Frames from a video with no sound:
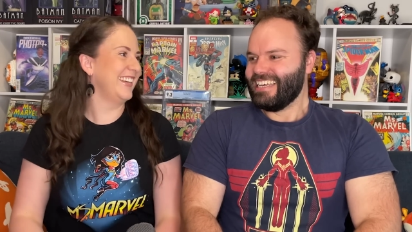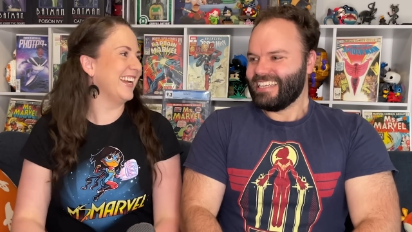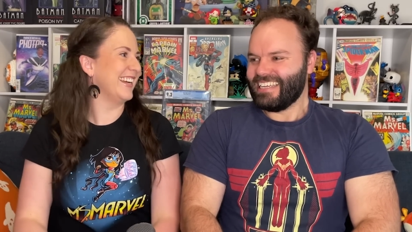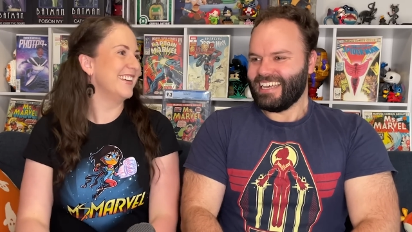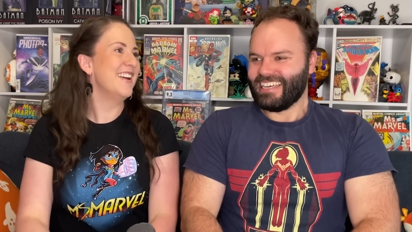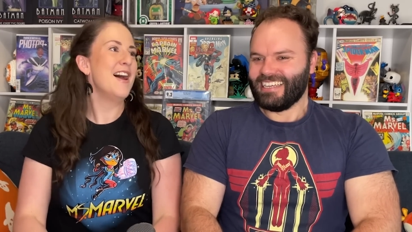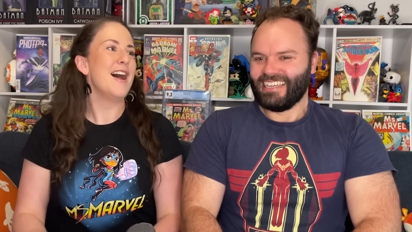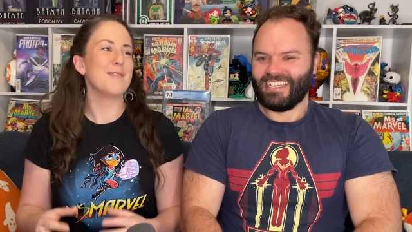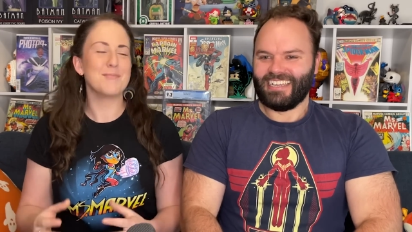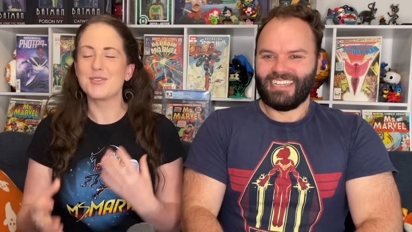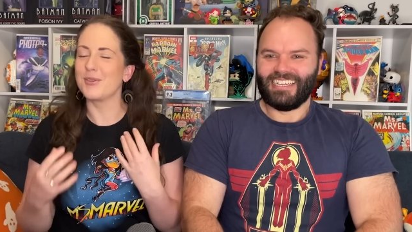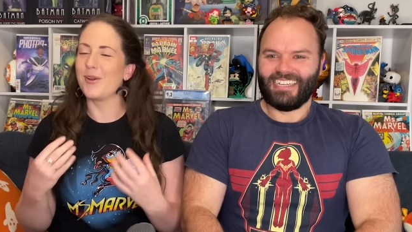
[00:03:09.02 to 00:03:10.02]
Speaker 1: Yeah. yeah.
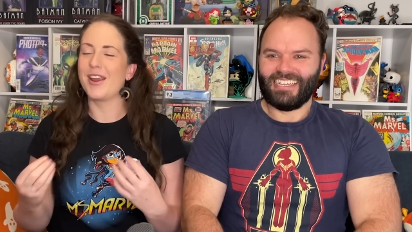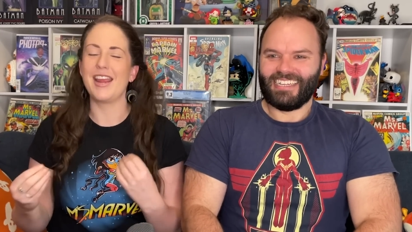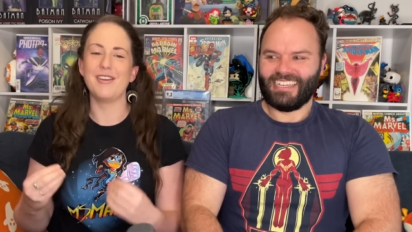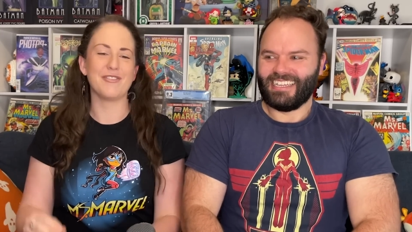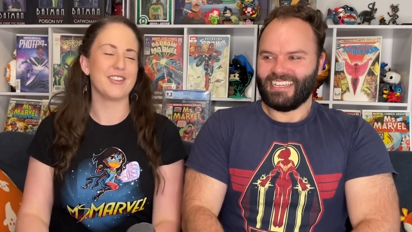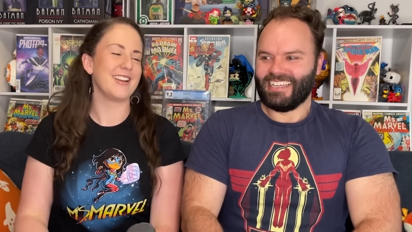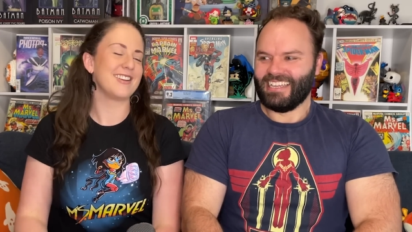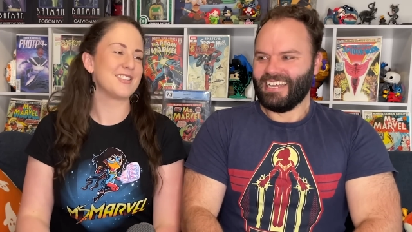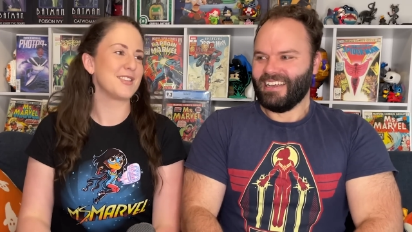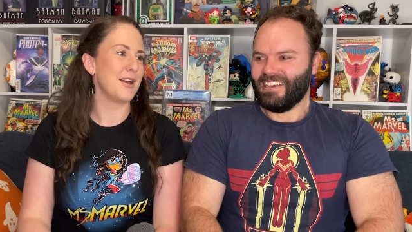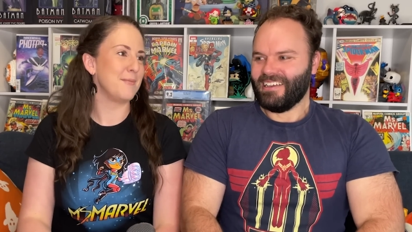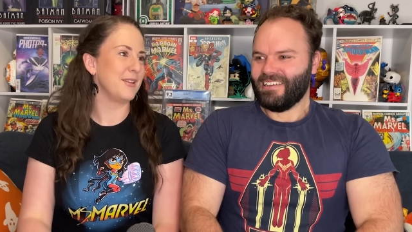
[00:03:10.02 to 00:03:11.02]
I'm so keen for that
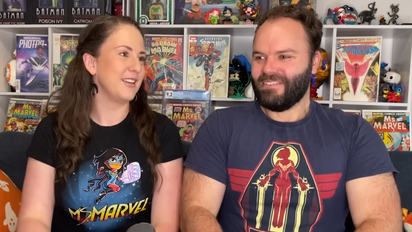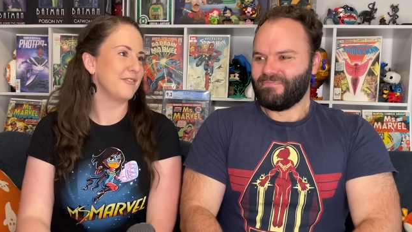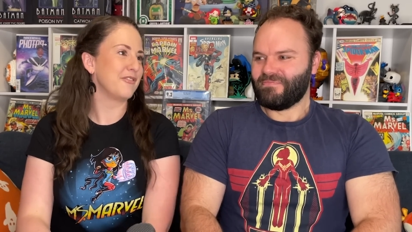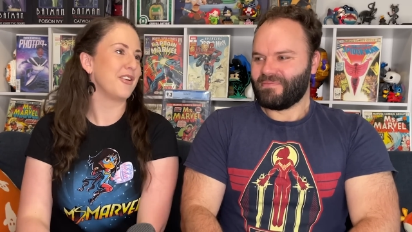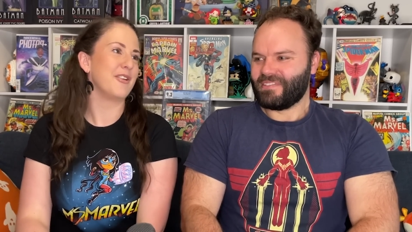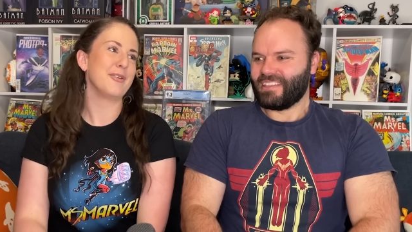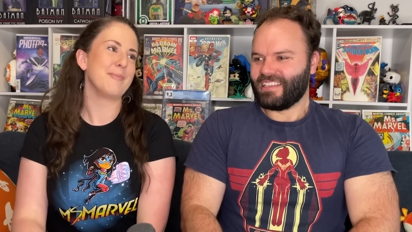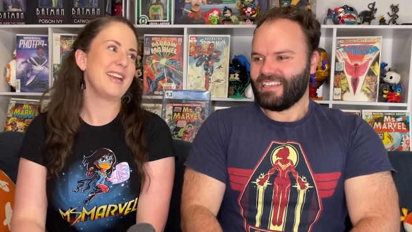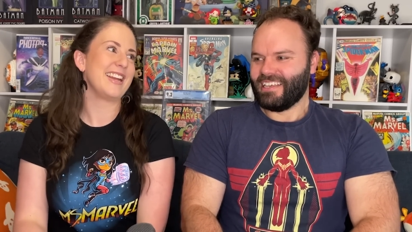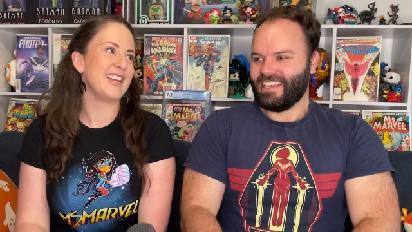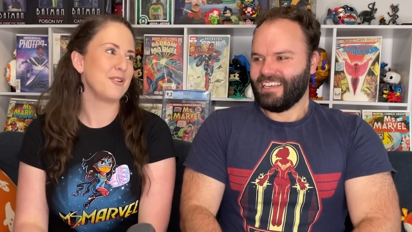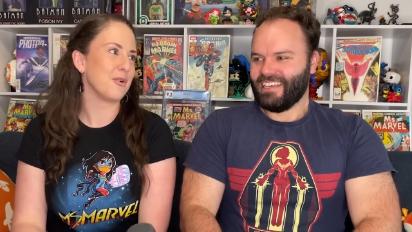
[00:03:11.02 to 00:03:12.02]
excitement and for her to
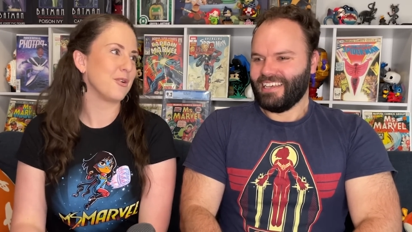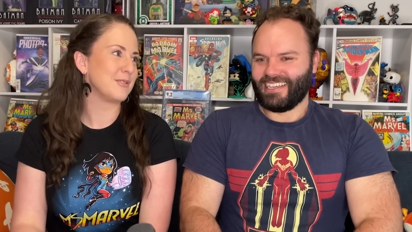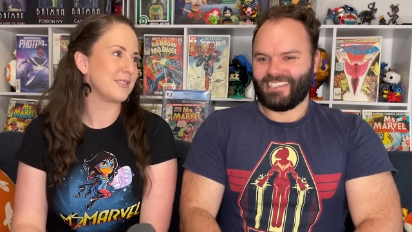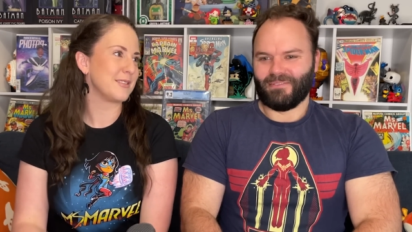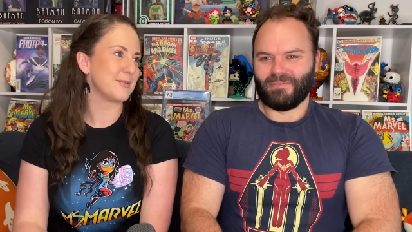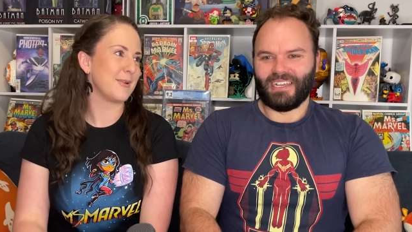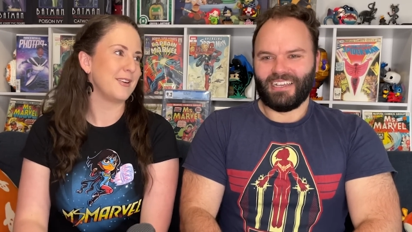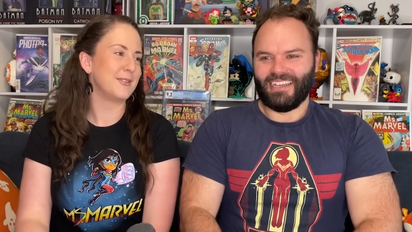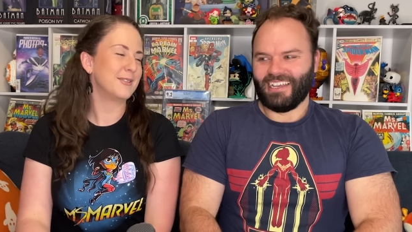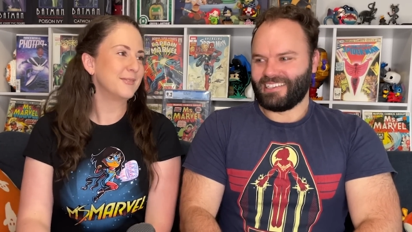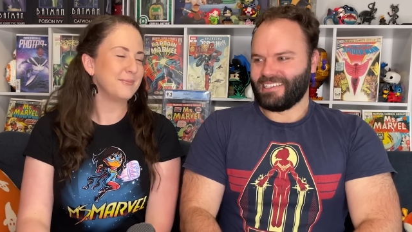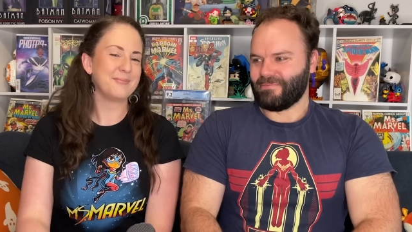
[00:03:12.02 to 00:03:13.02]
meet a hero except, as well.
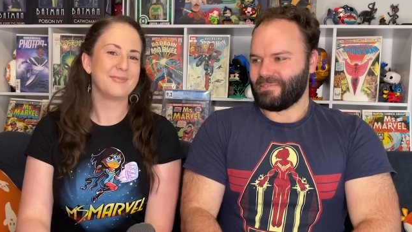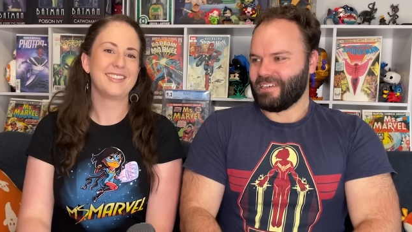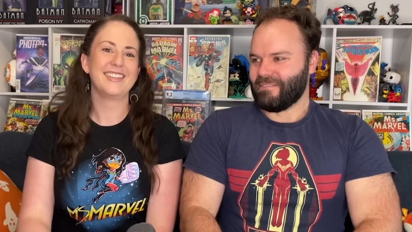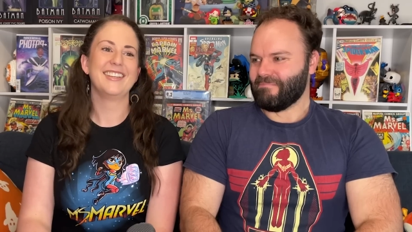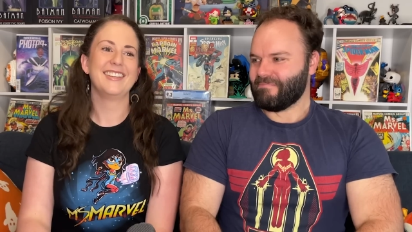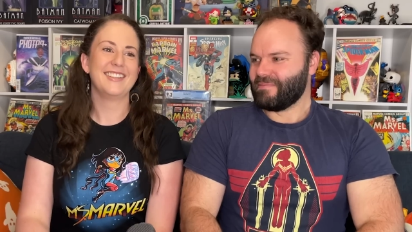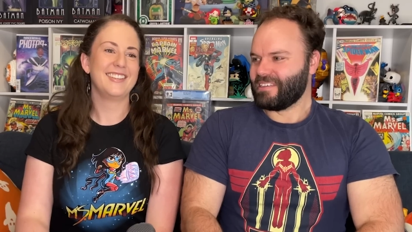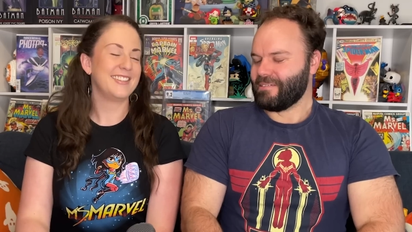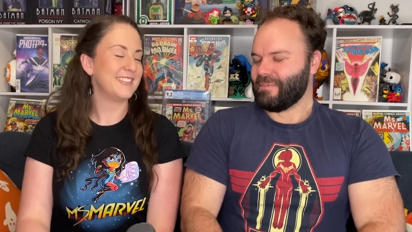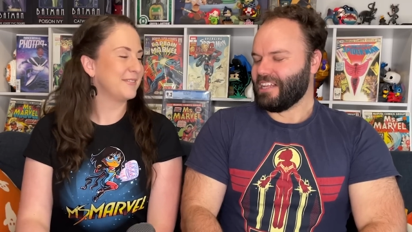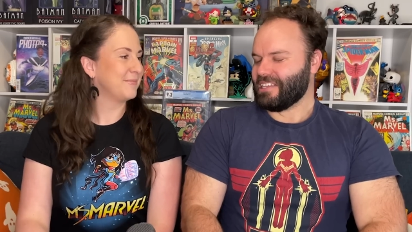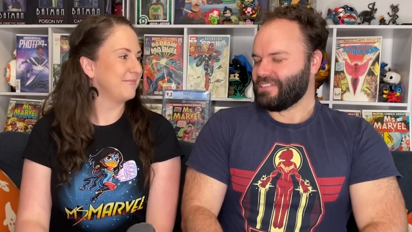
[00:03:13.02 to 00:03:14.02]
Speaker 2: Except um,
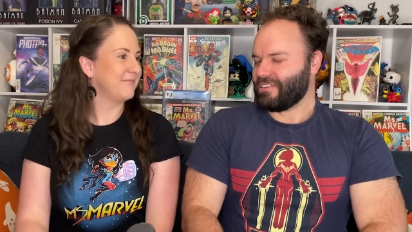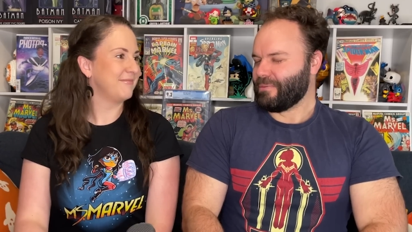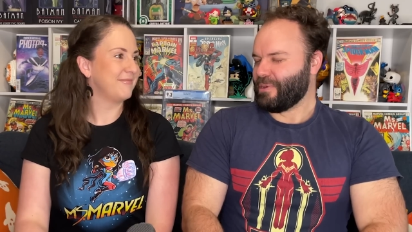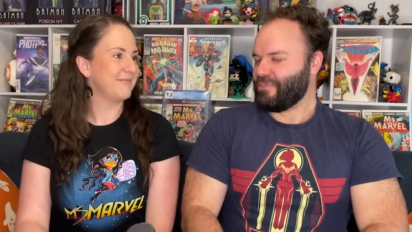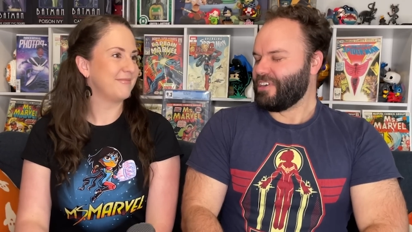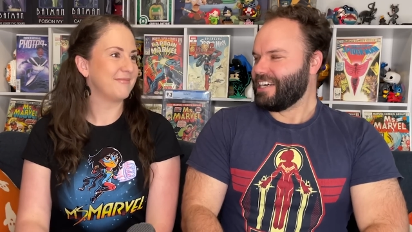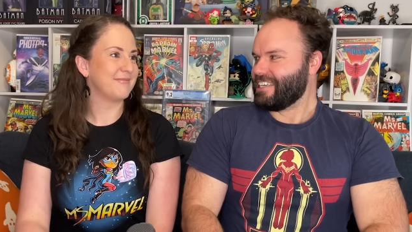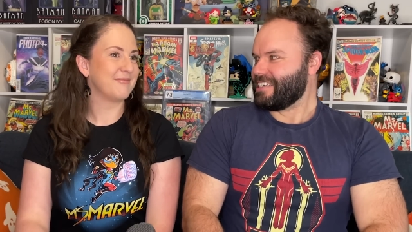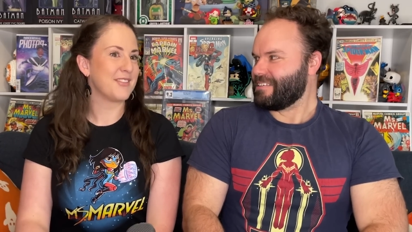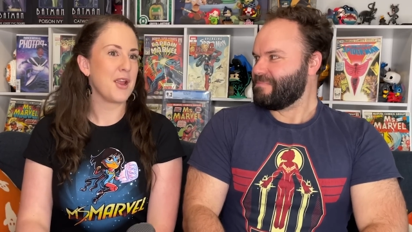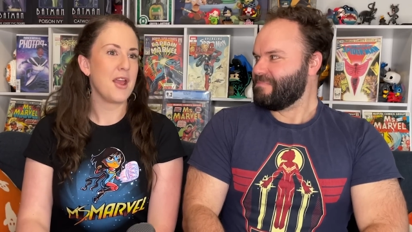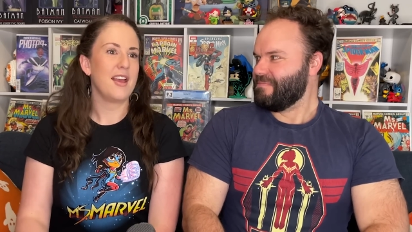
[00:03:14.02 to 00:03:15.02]
Kamala's not going to be
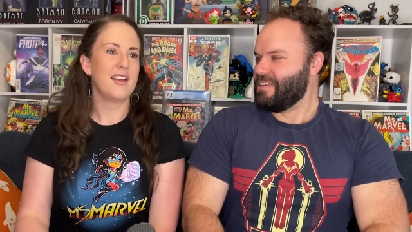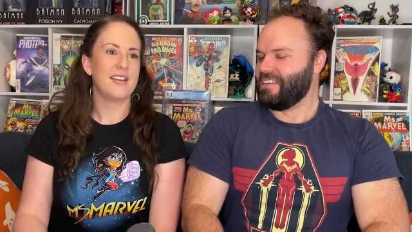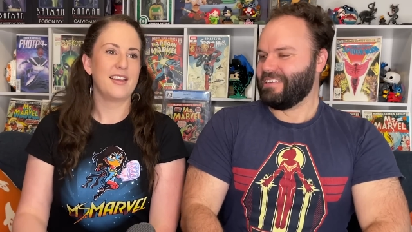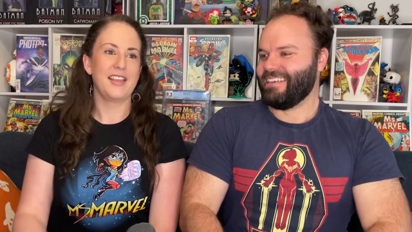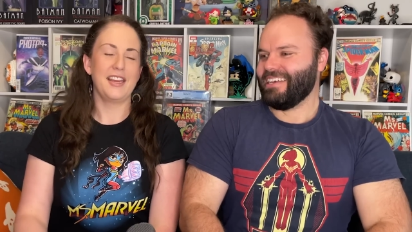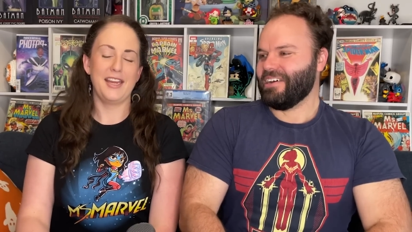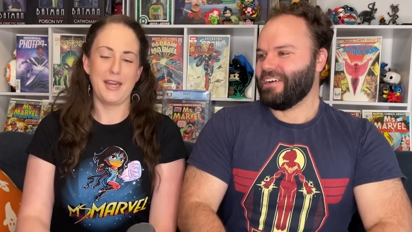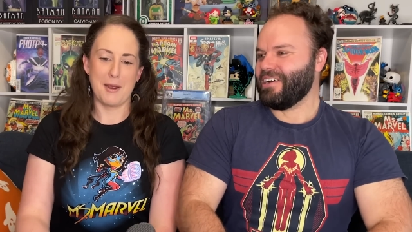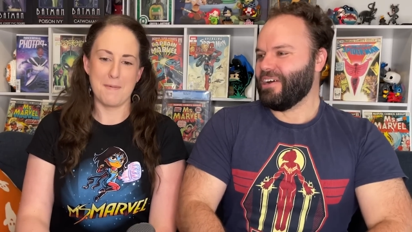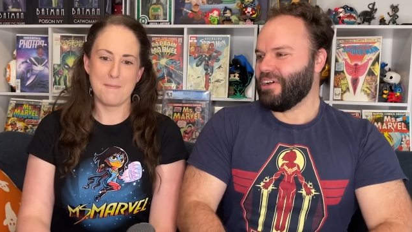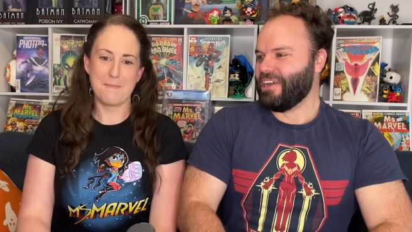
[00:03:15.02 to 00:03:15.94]
fighting yeah.